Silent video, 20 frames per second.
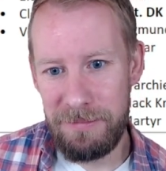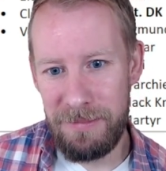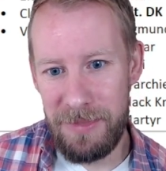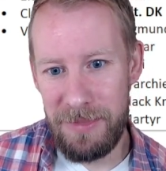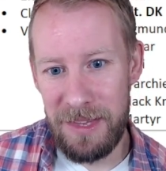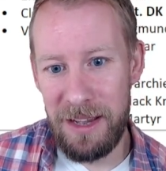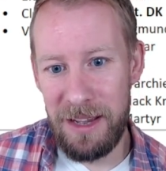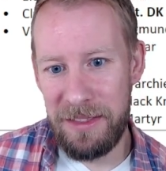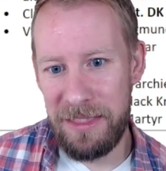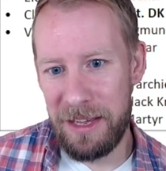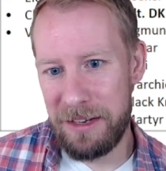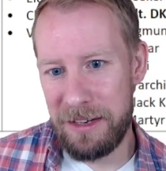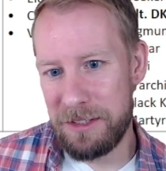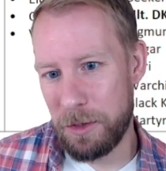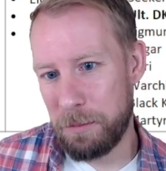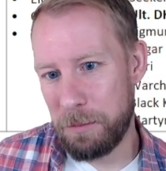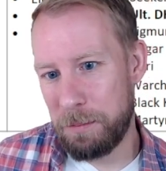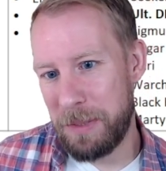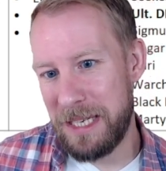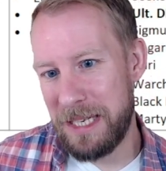And then
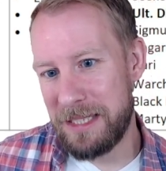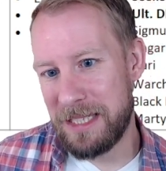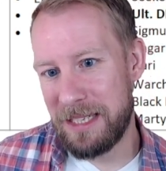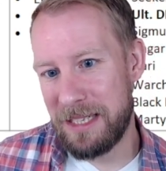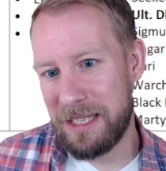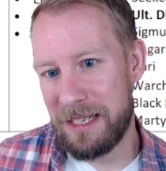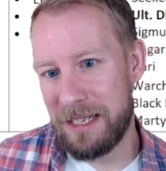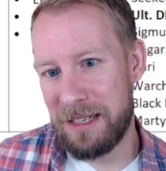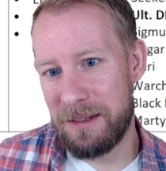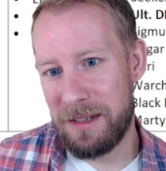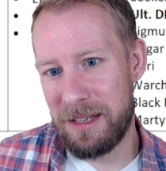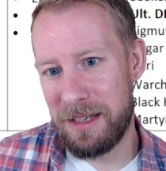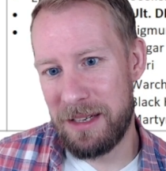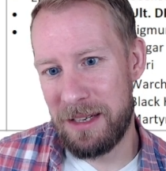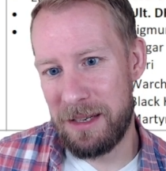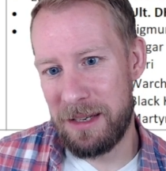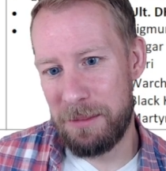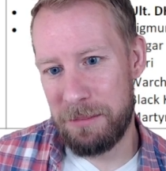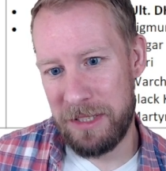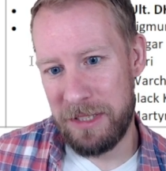sort of B
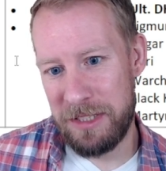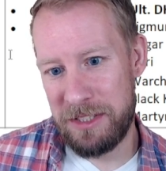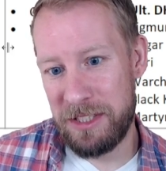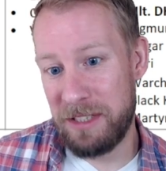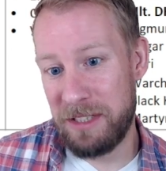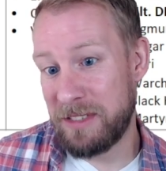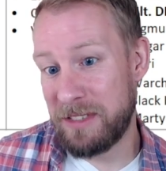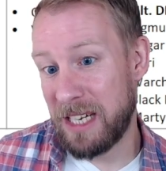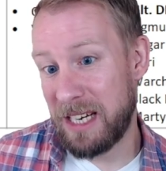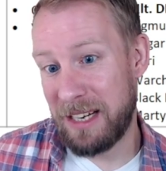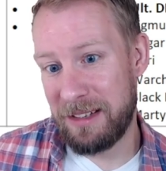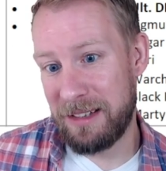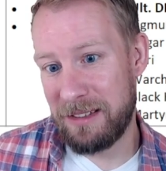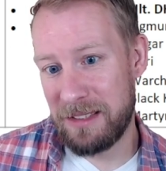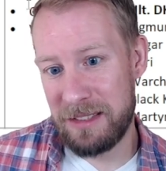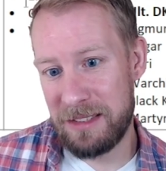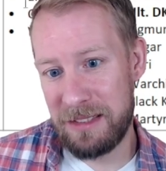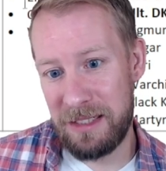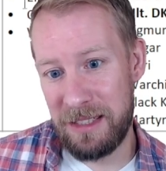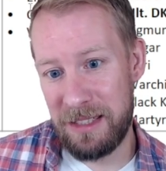tier mischief
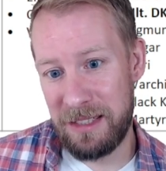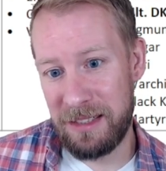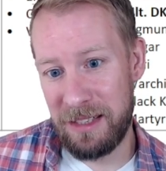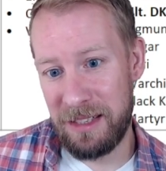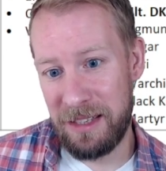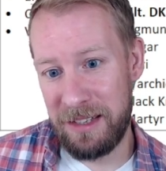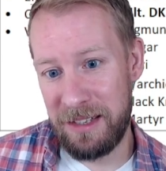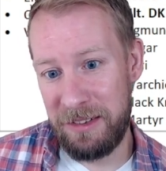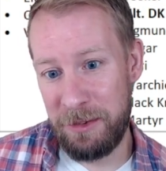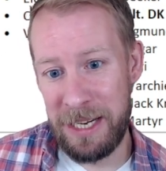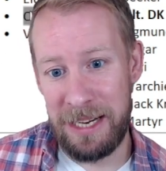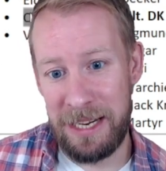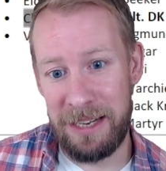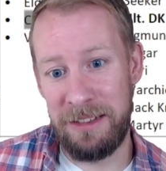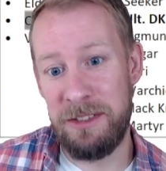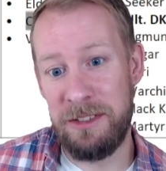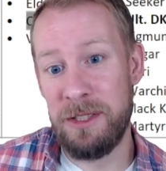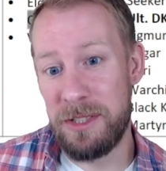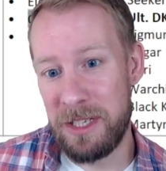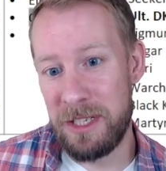tanks, yeah, like you can
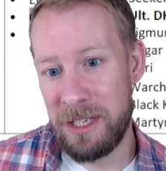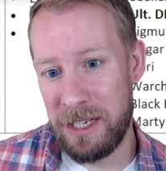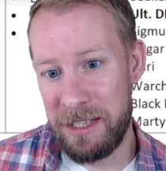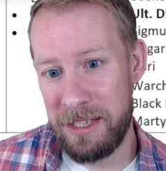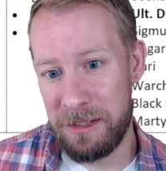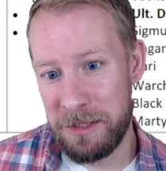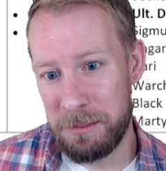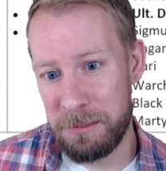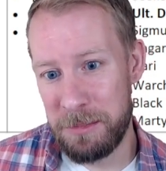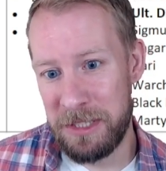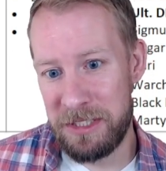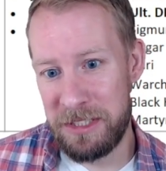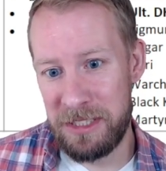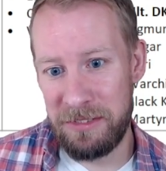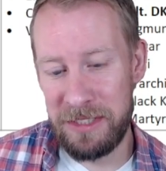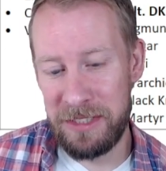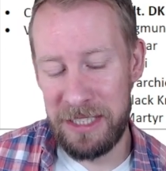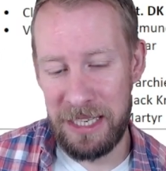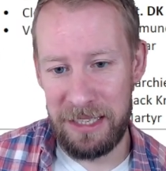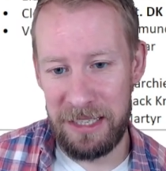use a Cleo to mischief
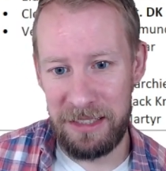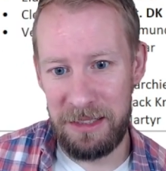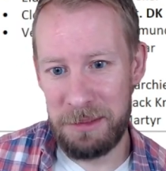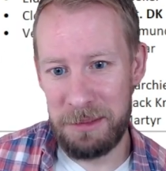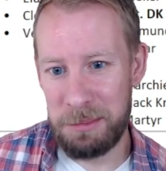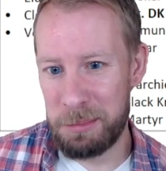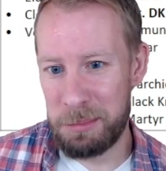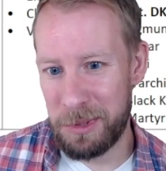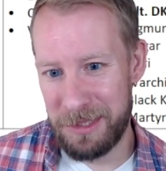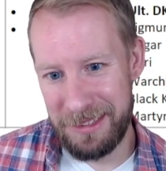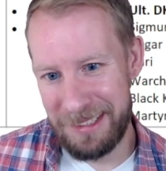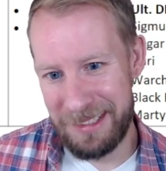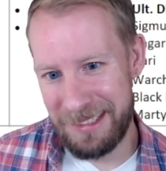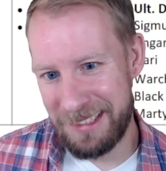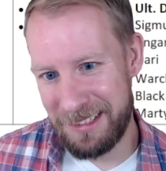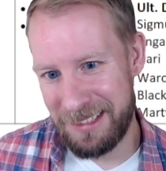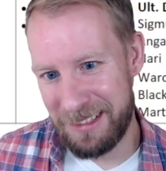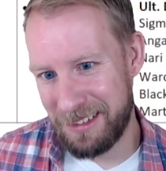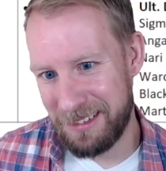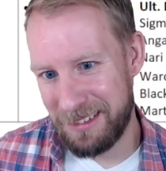tank, but
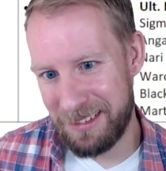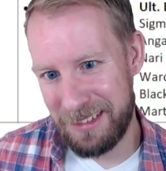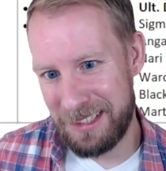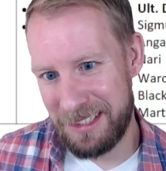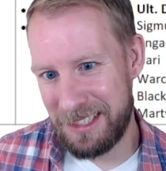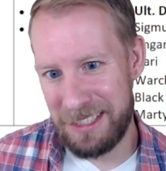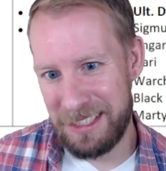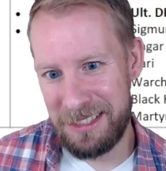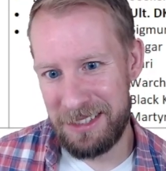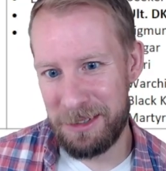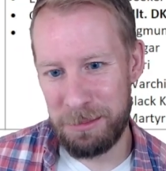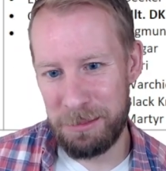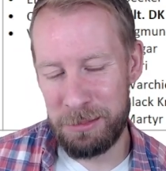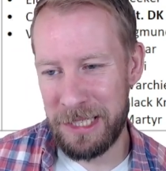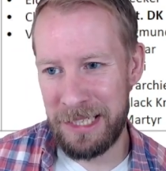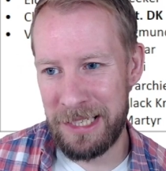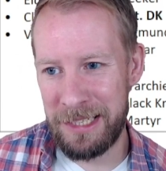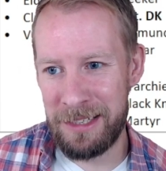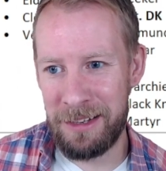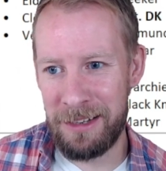she's not
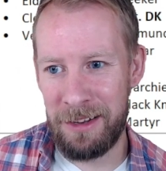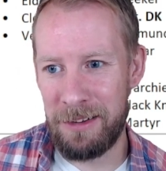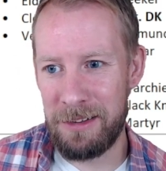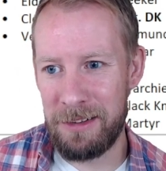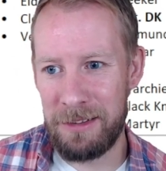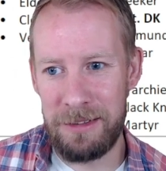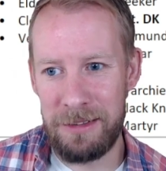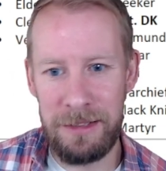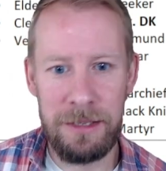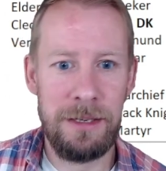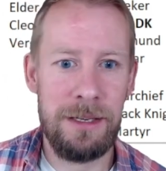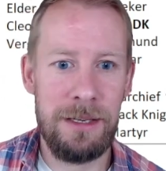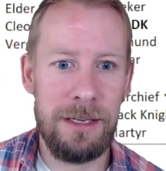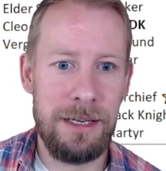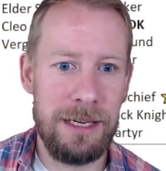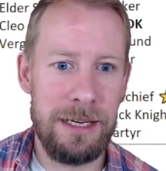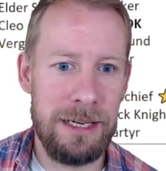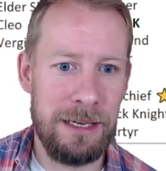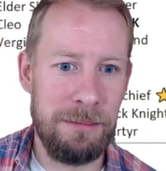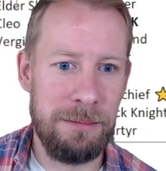bringing a lot.
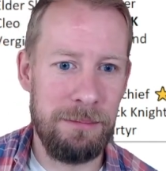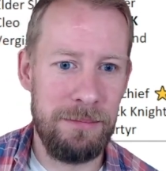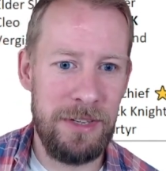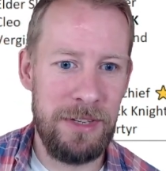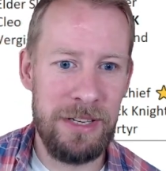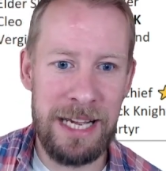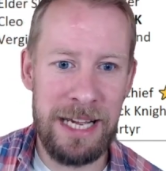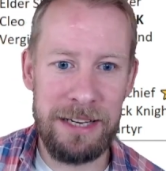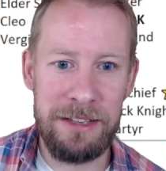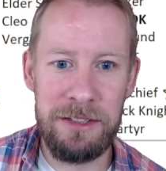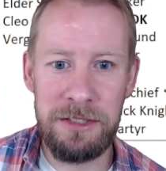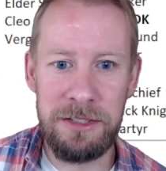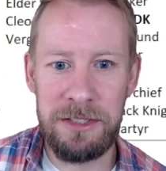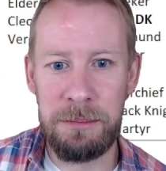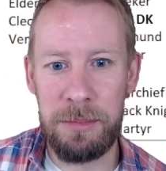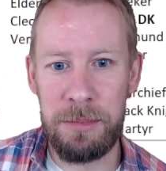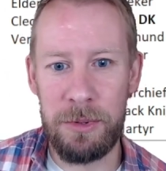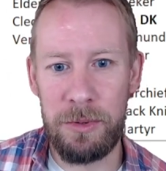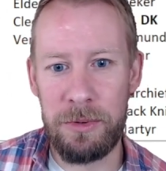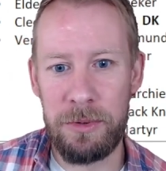You can use an
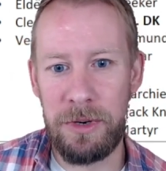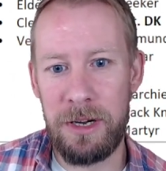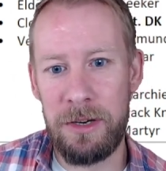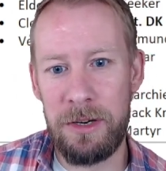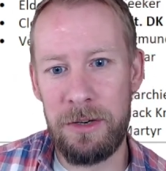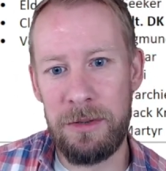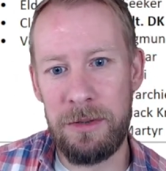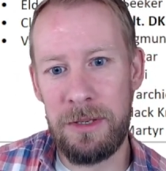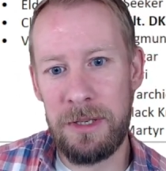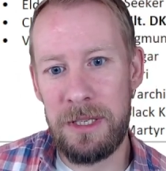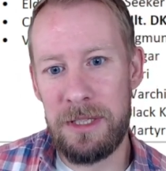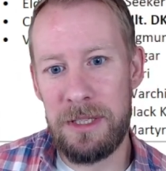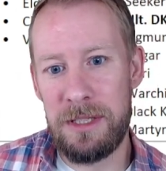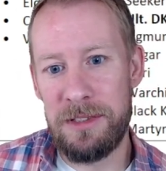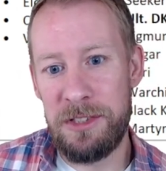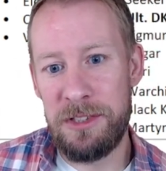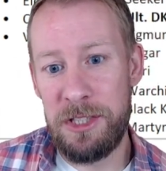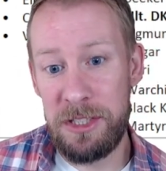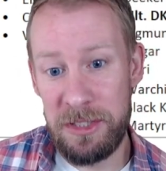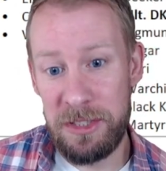Aboro.
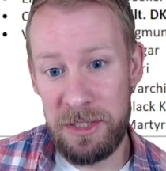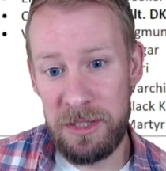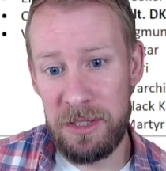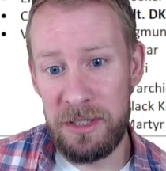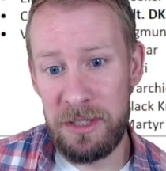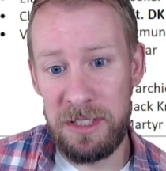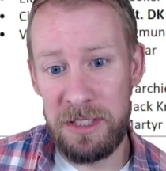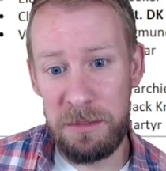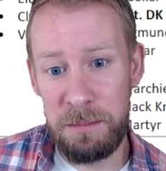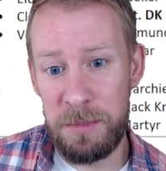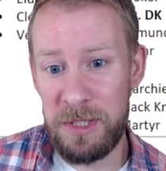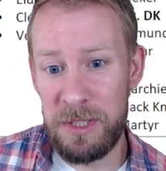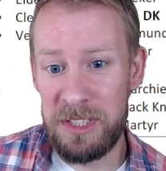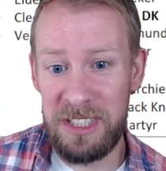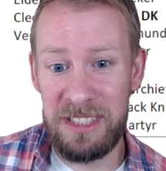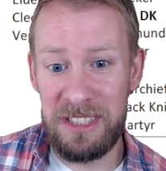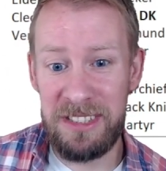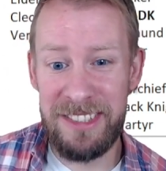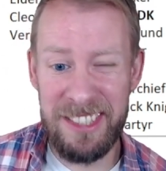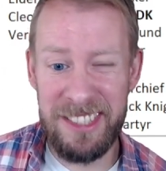She's good, but
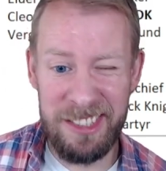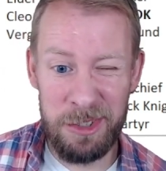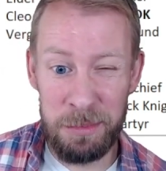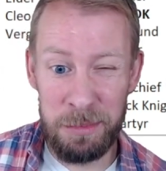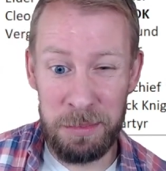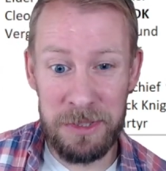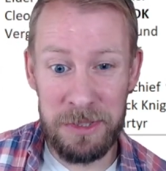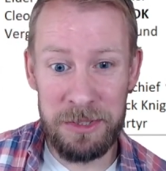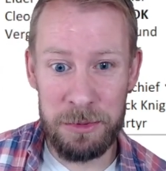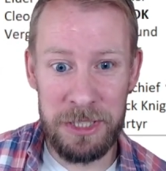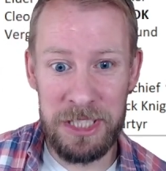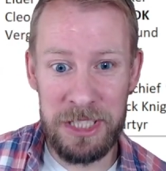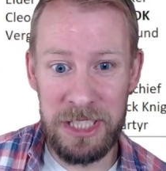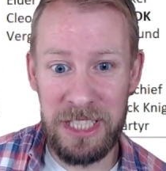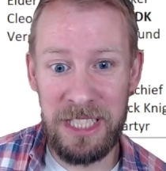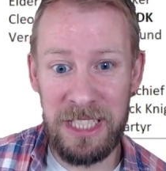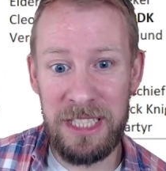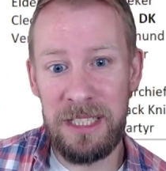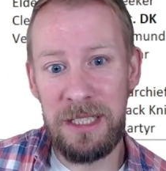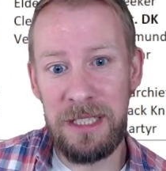she's super
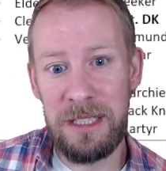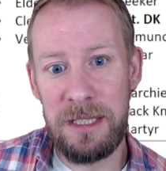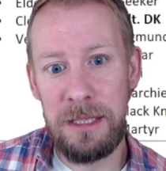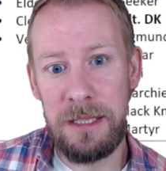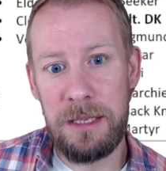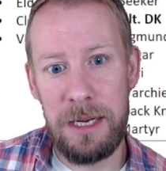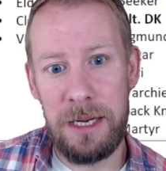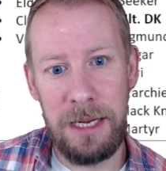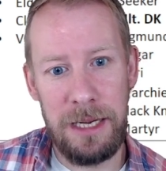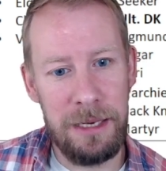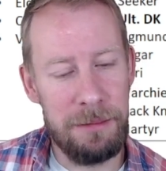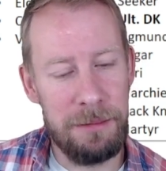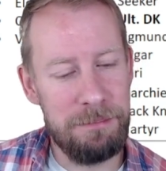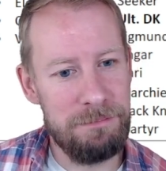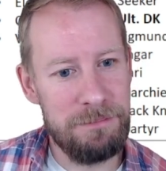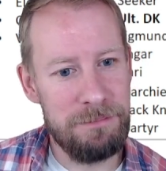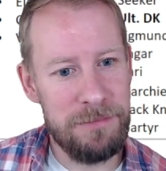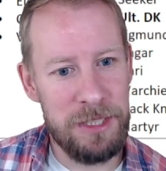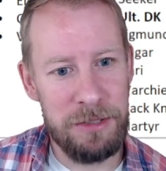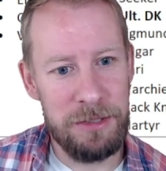squishy,
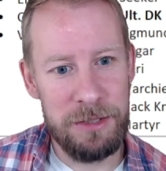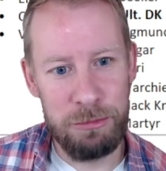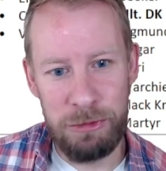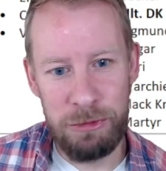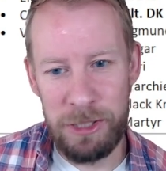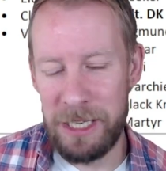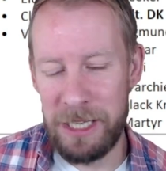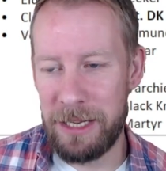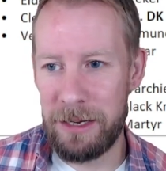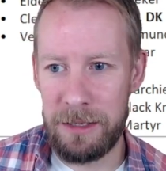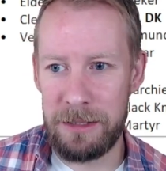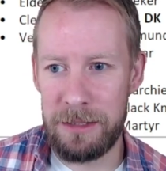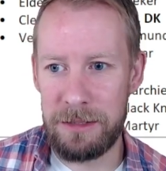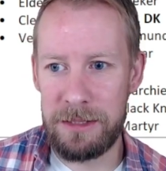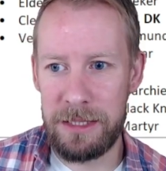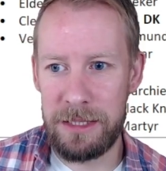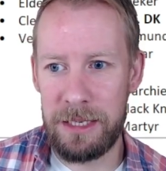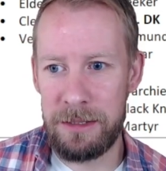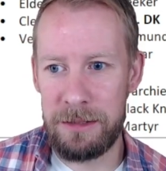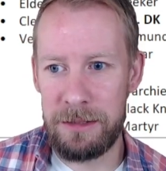so it's really hard to
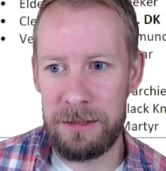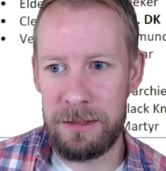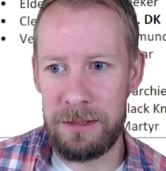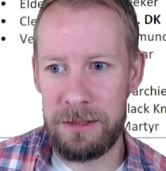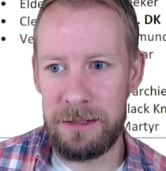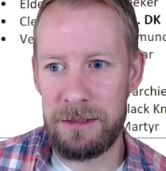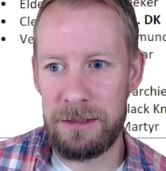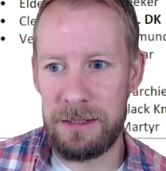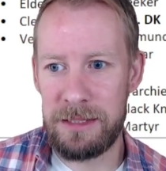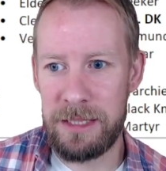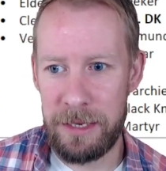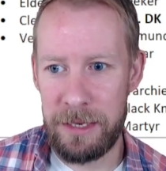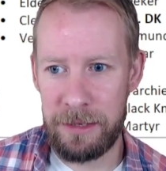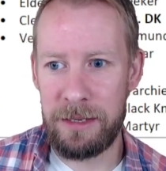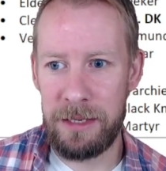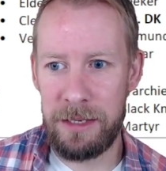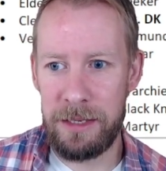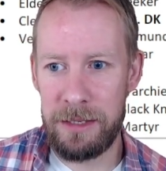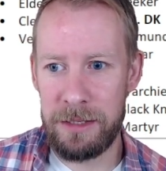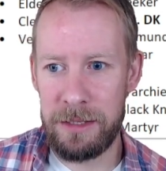get her
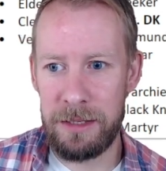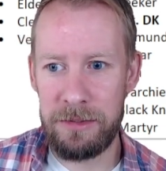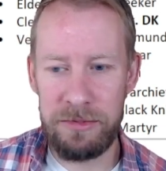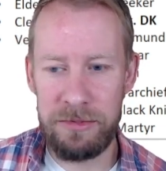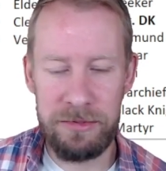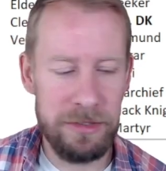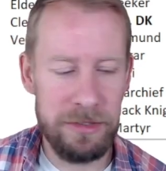tanky enough